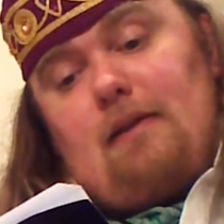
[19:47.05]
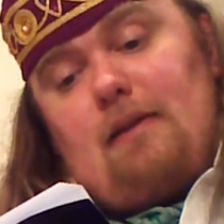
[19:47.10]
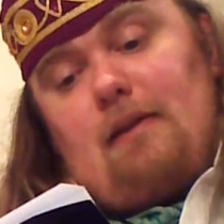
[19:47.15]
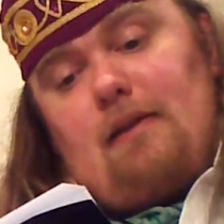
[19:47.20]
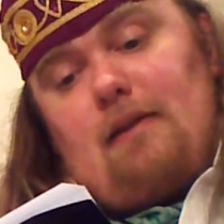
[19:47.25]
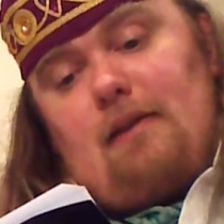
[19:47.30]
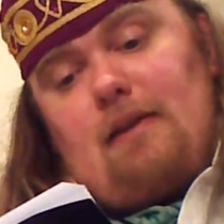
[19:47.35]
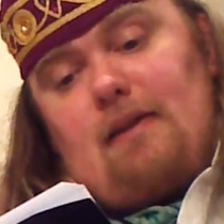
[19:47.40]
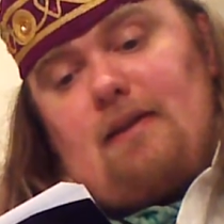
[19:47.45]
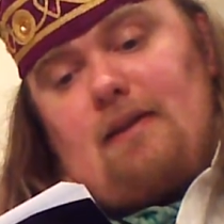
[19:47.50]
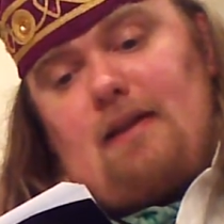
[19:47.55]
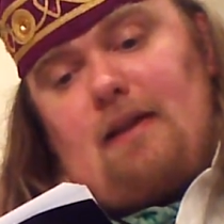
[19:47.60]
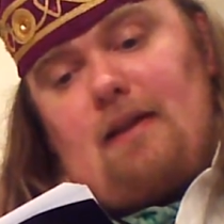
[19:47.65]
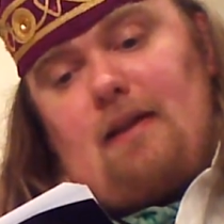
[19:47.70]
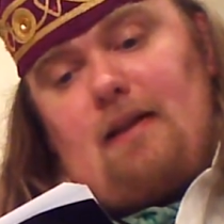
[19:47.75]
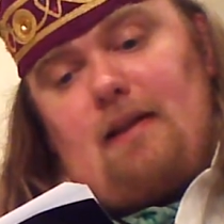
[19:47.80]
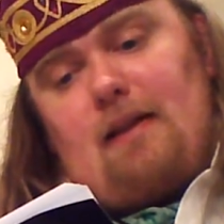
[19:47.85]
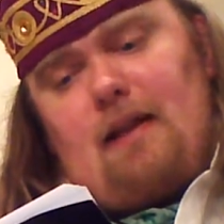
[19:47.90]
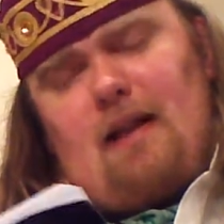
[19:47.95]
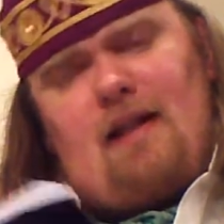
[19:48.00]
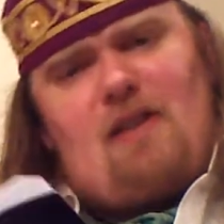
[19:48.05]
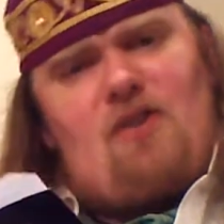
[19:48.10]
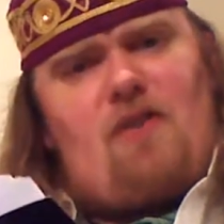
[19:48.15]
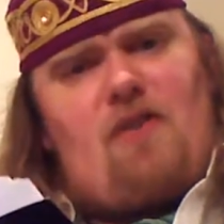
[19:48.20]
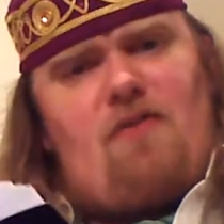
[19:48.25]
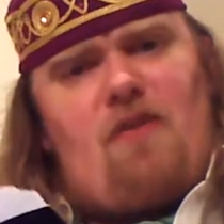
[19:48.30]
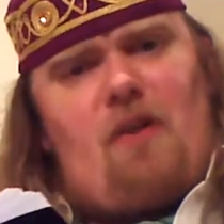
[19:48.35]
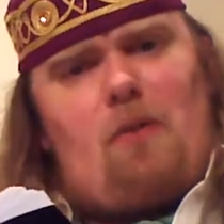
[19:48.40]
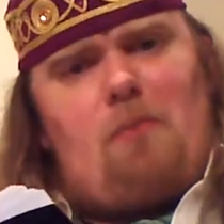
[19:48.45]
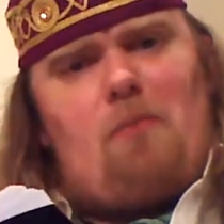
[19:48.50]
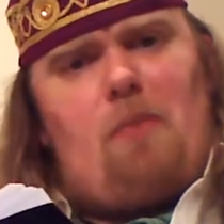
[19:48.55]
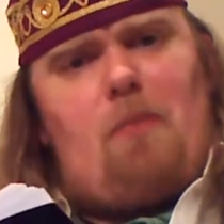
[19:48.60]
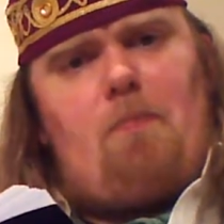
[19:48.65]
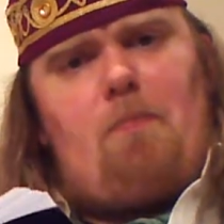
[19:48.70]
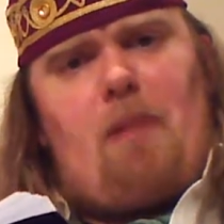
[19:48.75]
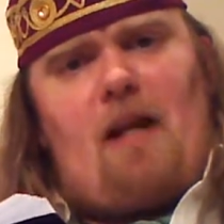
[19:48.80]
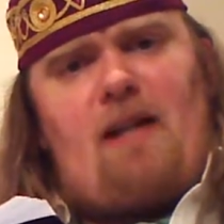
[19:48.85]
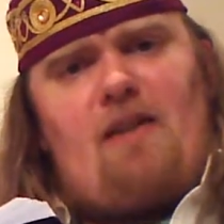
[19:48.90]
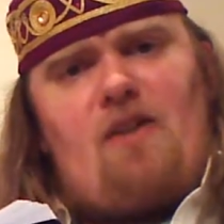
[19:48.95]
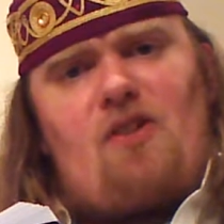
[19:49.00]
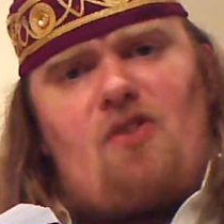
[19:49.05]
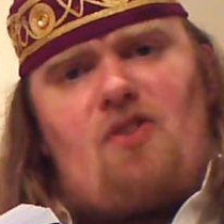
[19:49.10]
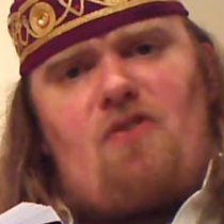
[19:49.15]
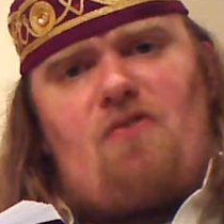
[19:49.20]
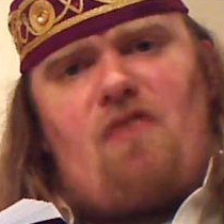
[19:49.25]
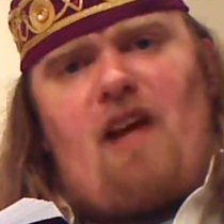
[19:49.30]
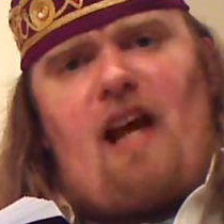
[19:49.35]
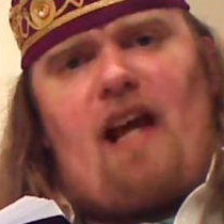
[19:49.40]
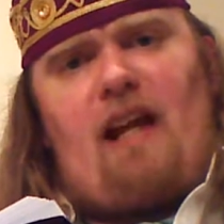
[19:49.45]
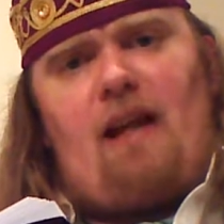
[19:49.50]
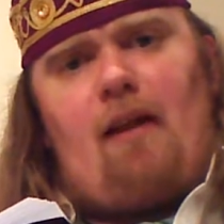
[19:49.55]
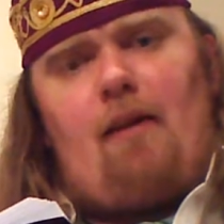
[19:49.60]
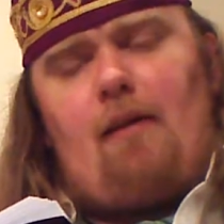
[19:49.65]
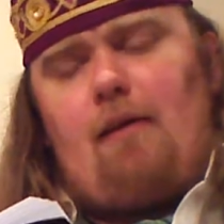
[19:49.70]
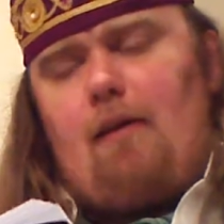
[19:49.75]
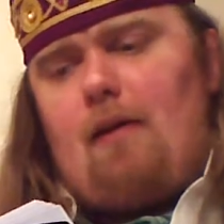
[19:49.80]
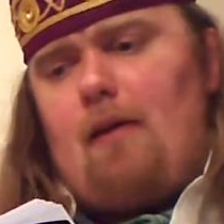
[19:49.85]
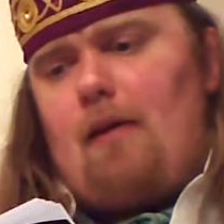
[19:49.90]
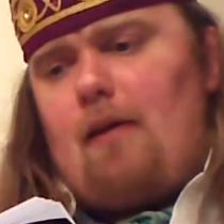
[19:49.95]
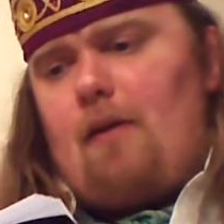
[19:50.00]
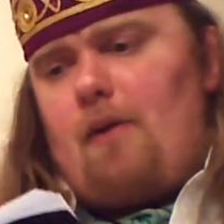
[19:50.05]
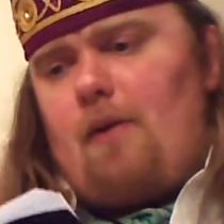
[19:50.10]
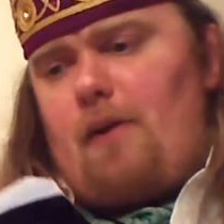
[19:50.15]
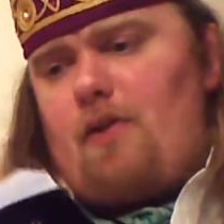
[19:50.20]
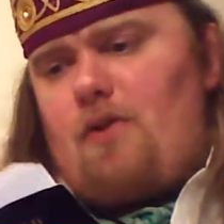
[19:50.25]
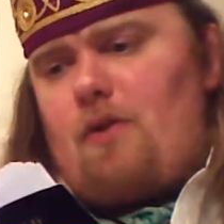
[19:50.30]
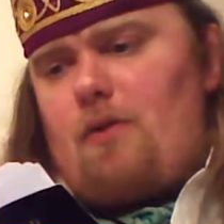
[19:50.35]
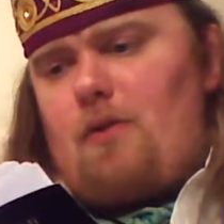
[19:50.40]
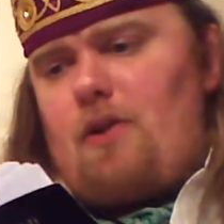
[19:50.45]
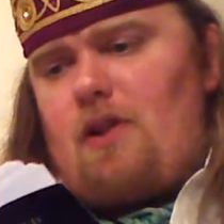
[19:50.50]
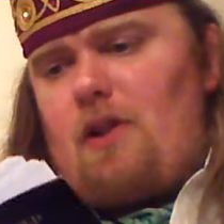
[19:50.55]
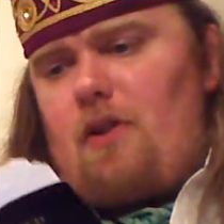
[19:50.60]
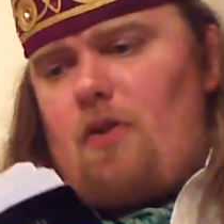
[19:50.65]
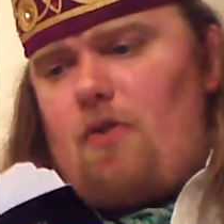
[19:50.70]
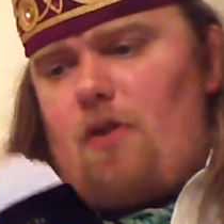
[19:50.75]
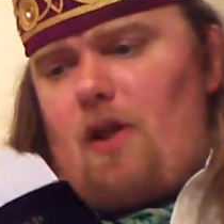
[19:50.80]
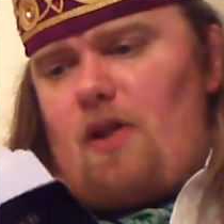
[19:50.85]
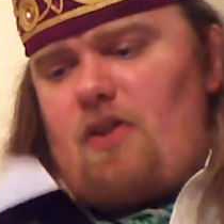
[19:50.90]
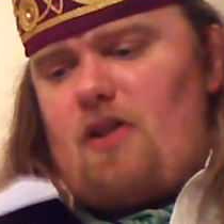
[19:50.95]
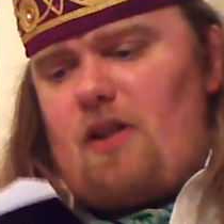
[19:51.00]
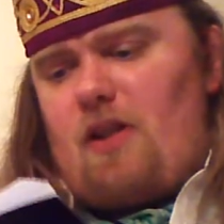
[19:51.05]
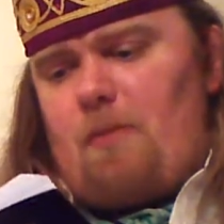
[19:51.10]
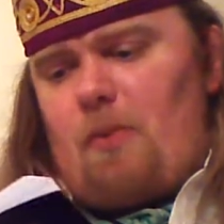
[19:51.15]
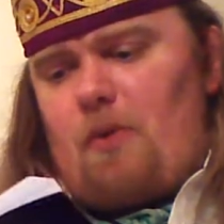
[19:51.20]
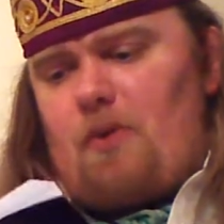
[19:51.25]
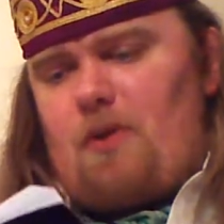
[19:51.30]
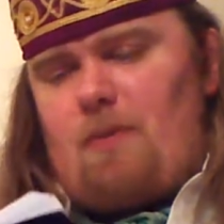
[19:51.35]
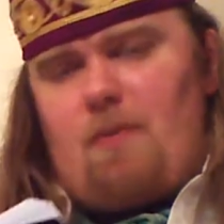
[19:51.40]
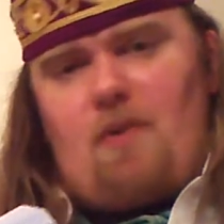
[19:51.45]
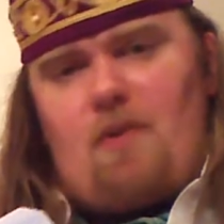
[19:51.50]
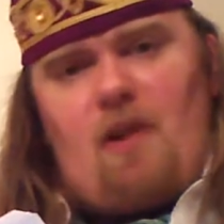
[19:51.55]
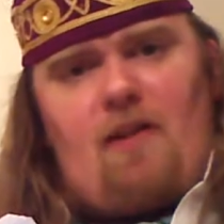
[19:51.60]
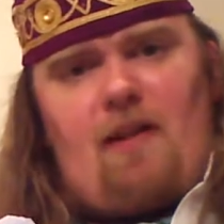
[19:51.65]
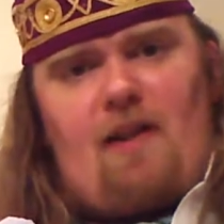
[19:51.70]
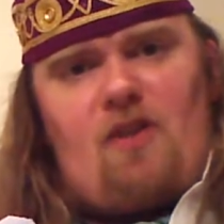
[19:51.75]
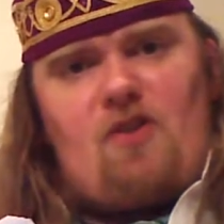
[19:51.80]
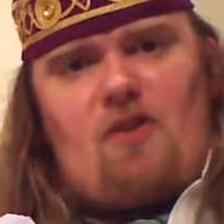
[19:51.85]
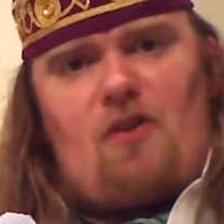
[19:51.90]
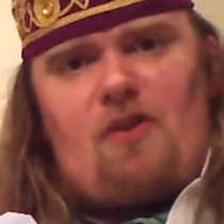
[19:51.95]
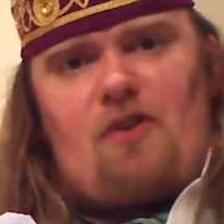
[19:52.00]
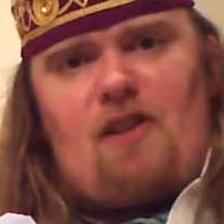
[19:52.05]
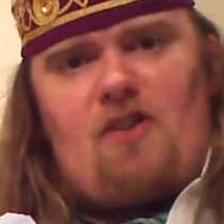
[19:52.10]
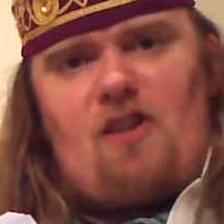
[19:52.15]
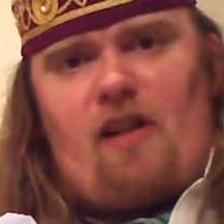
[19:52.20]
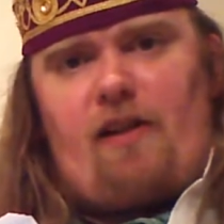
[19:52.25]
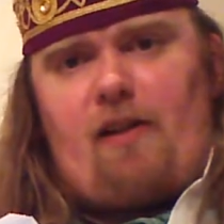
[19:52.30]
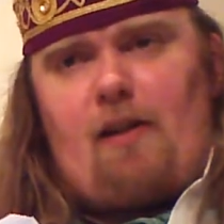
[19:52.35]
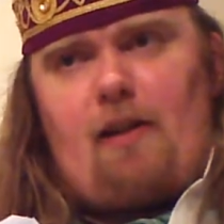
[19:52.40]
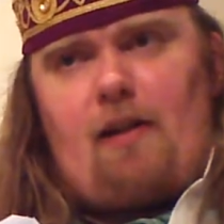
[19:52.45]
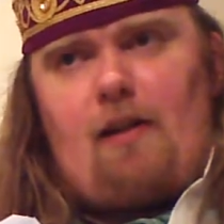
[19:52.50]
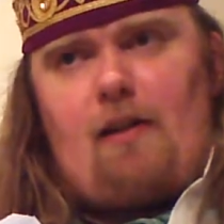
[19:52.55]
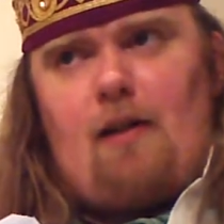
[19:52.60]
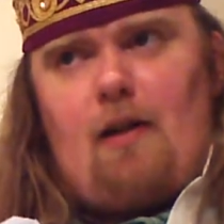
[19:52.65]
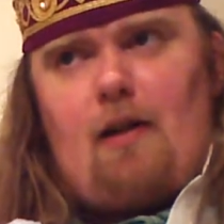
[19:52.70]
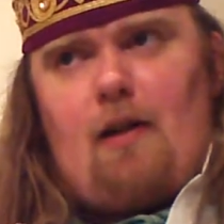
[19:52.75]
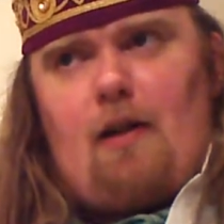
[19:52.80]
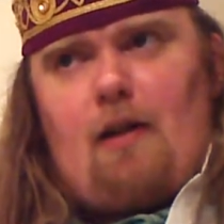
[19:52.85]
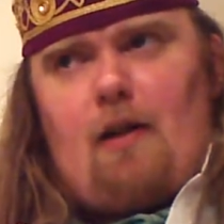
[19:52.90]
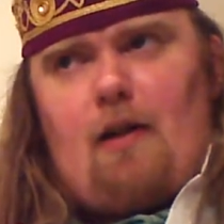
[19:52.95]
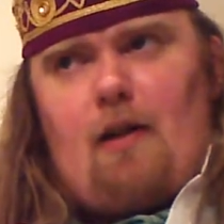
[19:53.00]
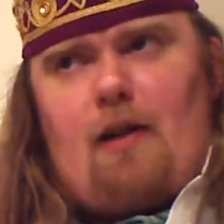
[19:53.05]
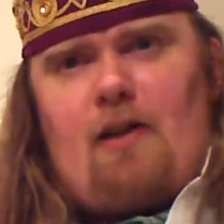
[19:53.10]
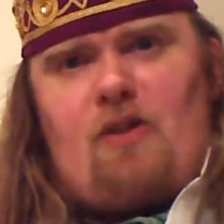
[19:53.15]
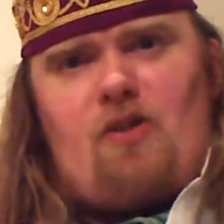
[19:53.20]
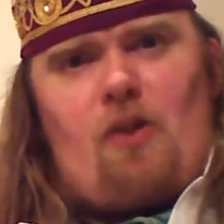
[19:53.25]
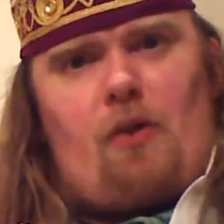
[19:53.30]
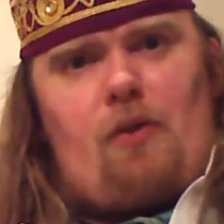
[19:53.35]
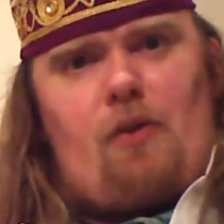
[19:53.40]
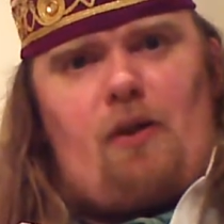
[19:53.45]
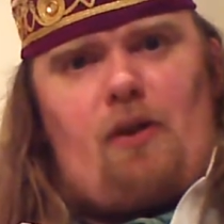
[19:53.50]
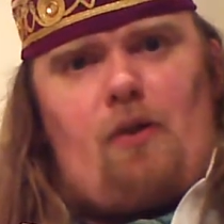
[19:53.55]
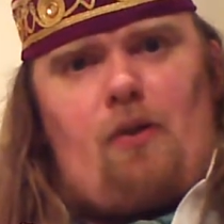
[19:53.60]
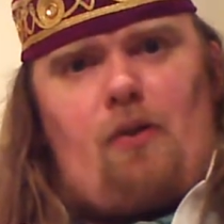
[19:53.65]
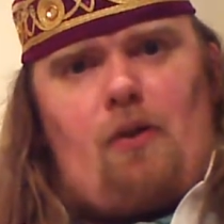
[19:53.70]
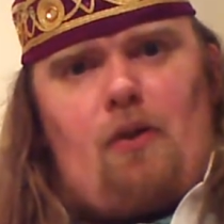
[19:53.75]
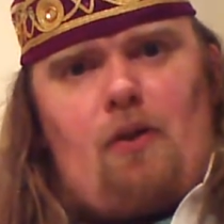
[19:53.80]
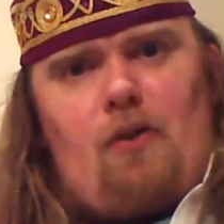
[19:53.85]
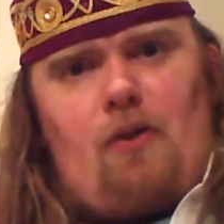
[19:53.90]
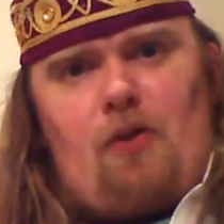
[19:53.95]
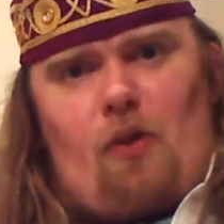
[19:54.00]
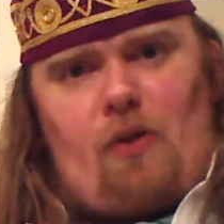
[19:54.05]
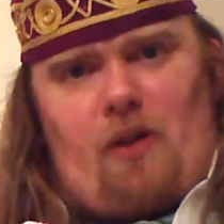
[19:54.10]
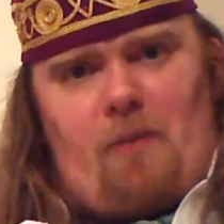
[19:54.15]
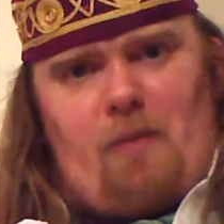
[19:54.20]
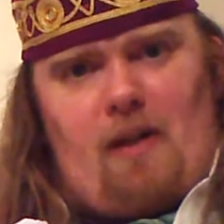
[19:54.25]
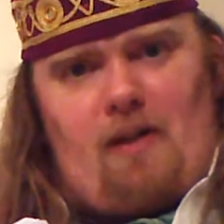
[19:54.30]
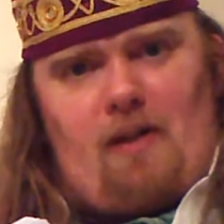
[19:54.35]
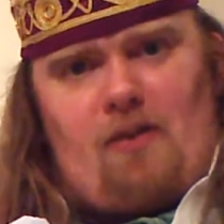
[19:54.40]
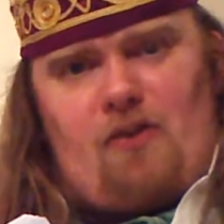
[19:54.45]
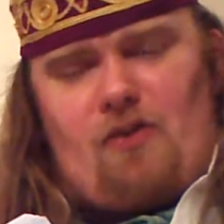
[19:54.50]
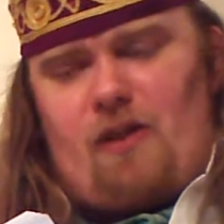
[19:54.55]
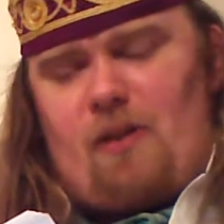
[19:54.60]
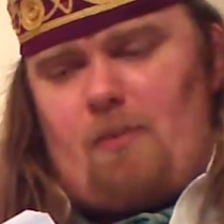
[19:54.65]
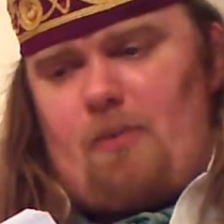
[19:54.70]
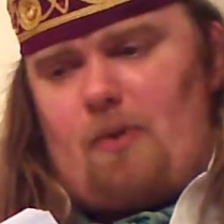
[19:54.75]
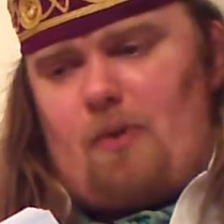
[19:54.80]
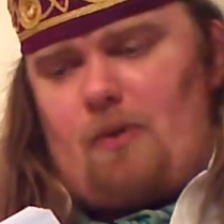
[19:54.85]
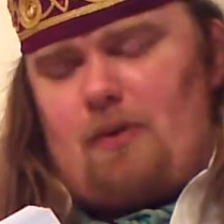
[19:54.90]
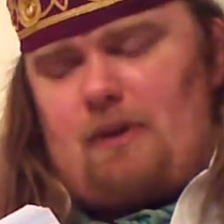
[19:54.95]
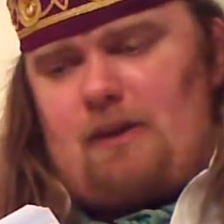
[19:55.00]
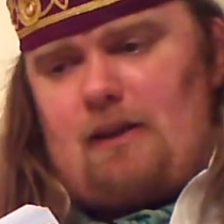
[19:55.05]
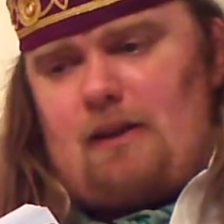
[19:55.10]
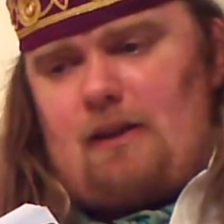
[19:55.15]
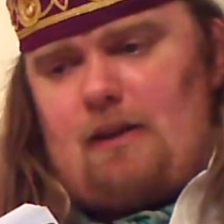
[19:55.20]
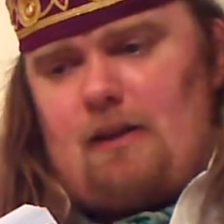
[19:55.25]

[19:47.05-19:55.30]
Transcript: There's the film Penda's Fen, which looks interesting, but that's not exactly a historical documentary, but